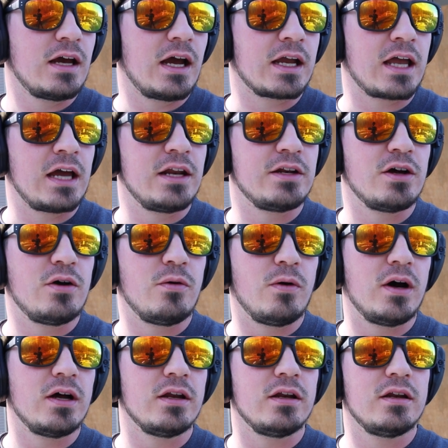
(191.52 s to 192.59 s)
kind of don't
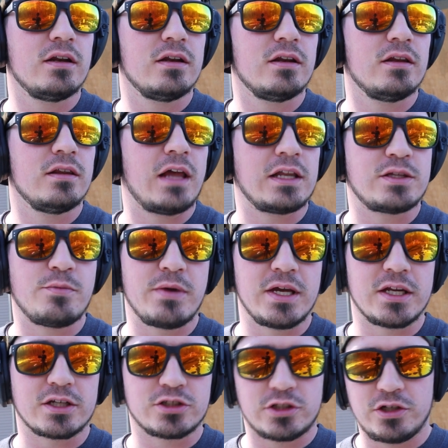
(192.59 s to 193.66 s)
want that to be an
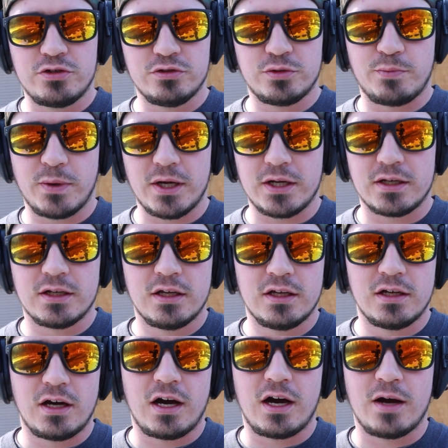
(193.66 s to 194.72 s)
excuse, but
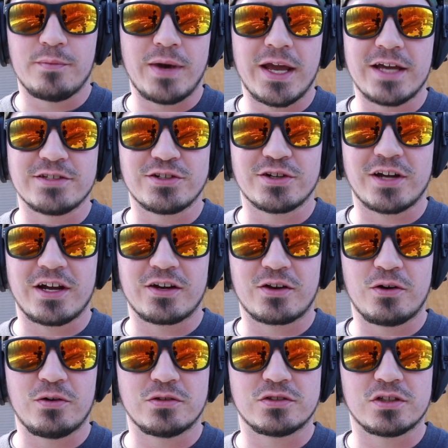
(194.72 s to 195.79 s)
my hands are kind of
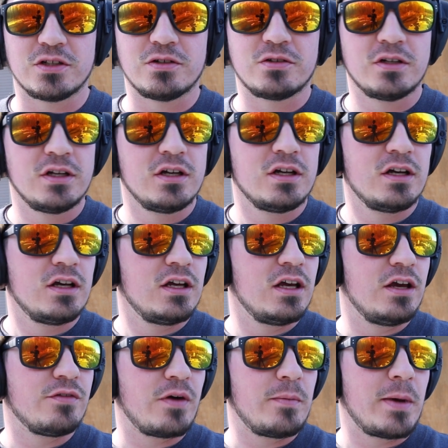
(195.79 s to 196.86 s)
cold, so
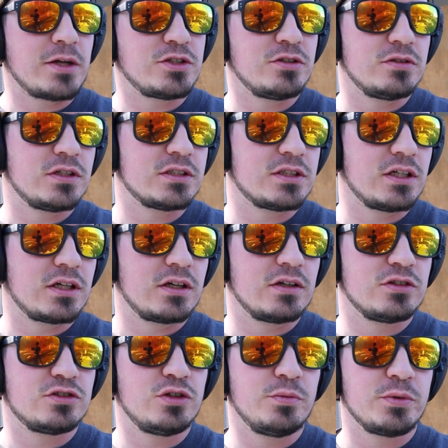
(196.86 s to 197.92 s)
if I'm not shooting this thing
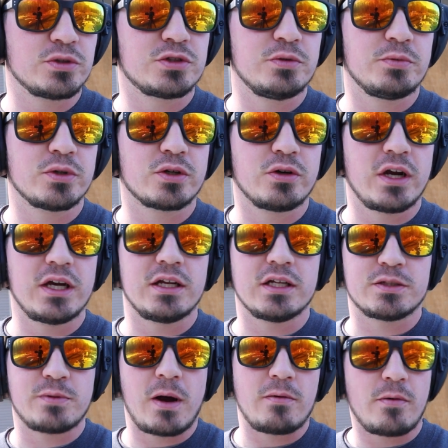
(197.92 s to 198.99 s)
super great,
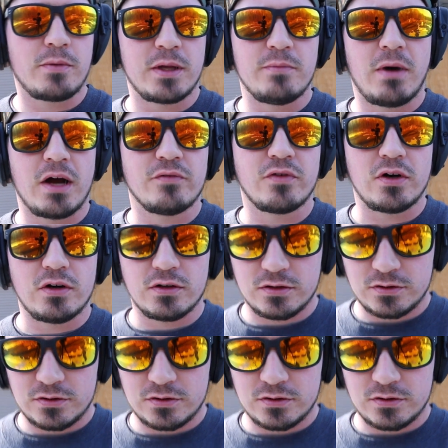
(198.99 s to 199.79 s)
it's probably my fault.